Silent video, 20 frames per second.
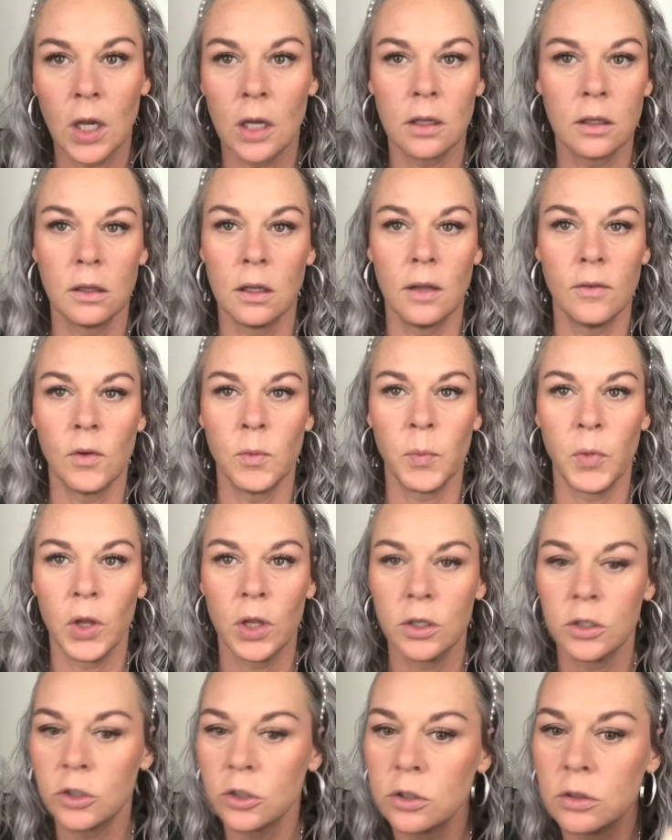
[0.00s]
Love a
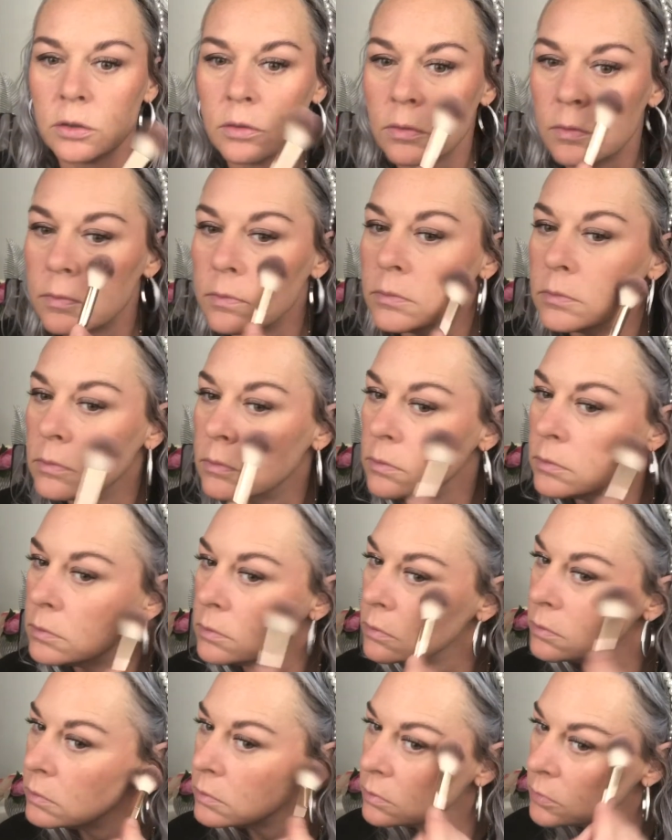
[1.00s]
blush.
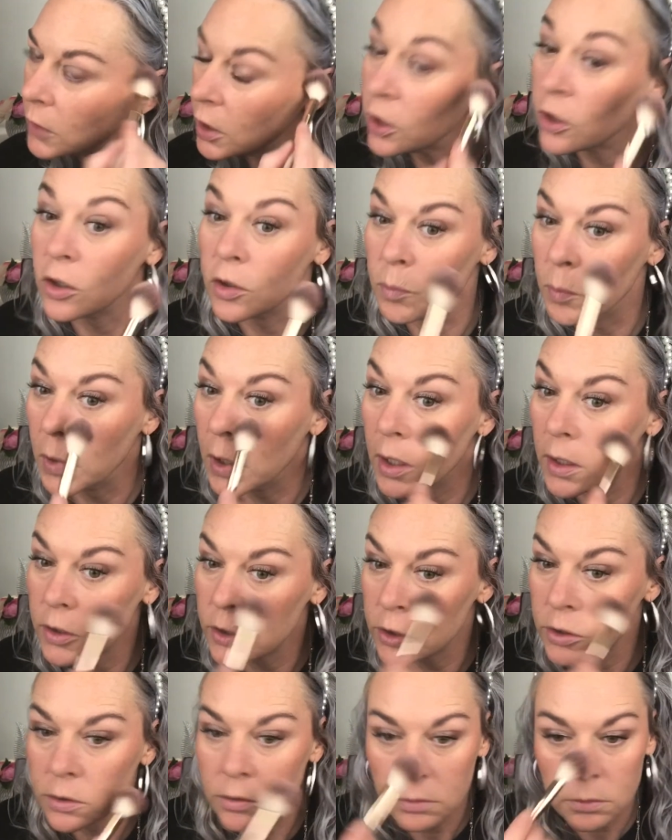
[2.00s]
A good
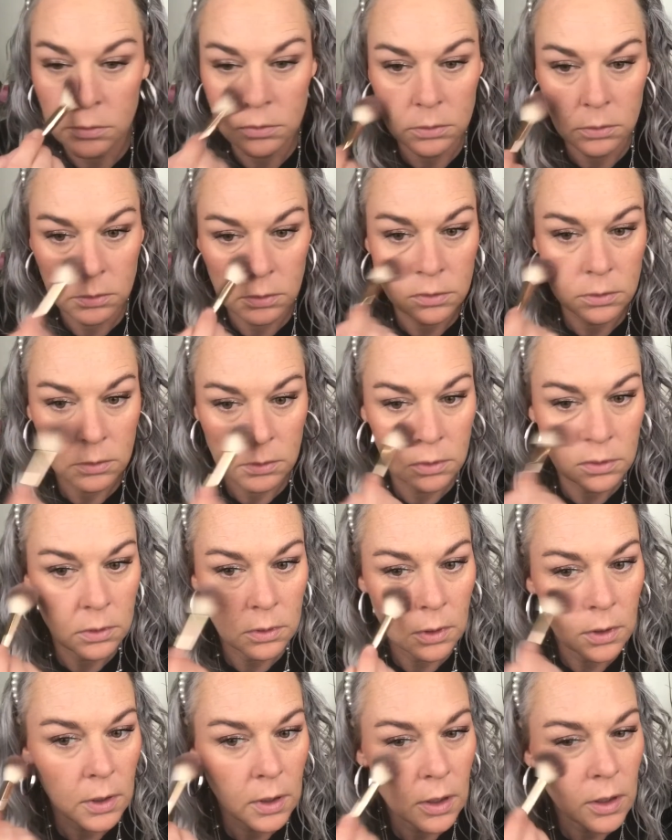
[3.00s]
blush.
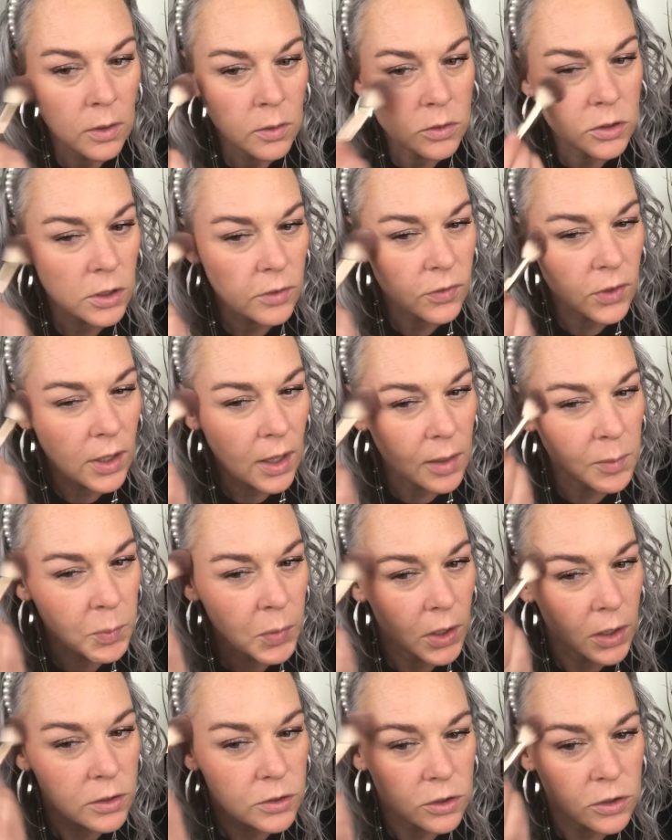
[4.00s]
So I feel like
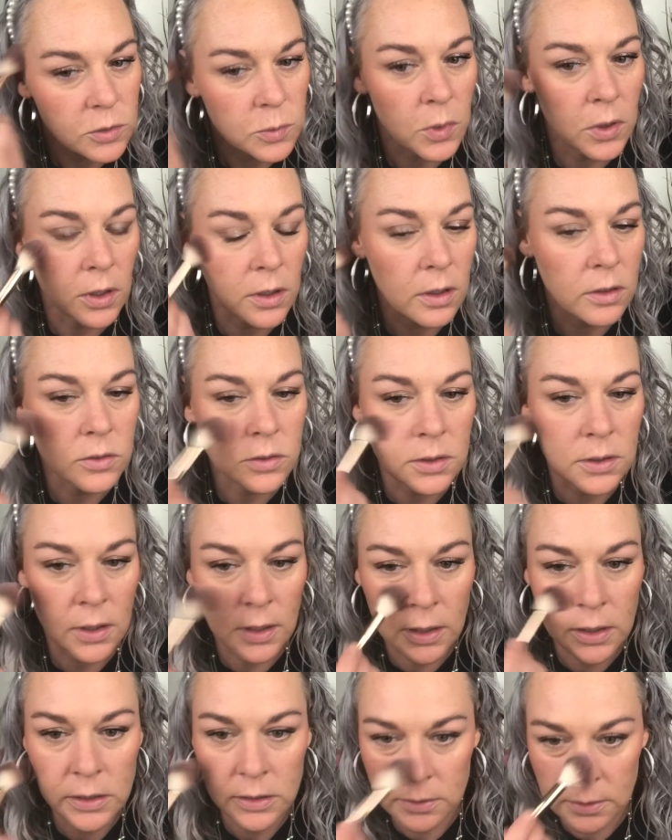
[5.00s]
blush is one of those
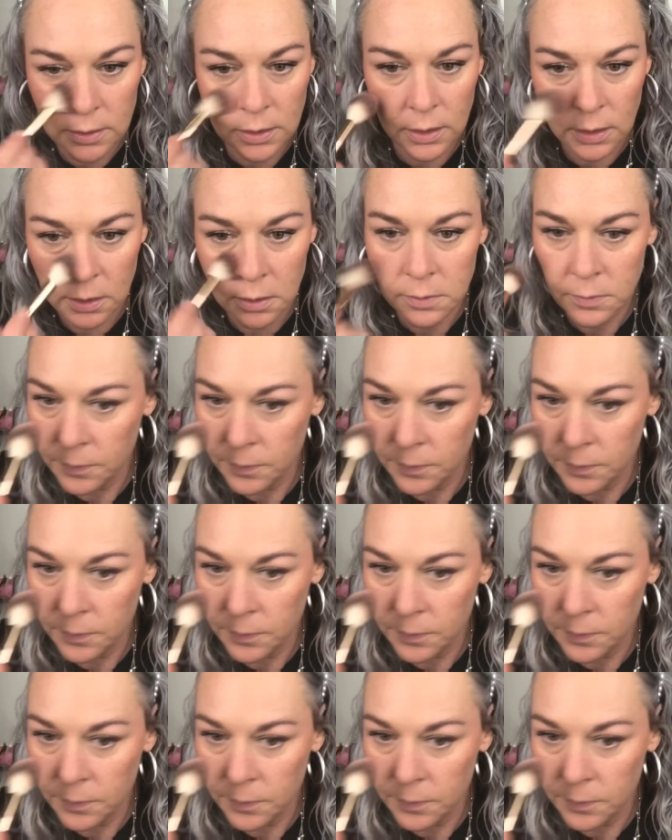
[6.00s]
things that